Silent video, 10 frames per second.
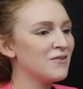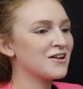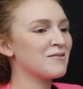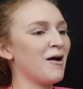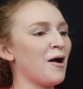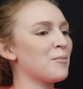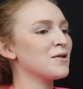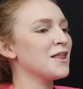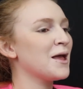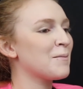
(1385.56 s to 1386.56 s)
Look at my
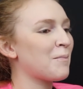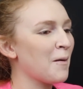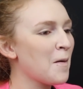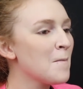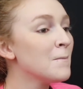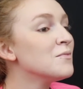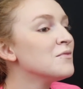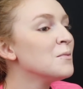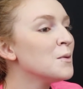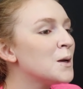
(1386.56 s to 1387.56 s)
upper lip! Right
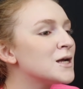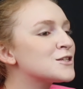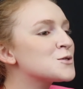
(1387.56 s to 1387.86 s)
now. It's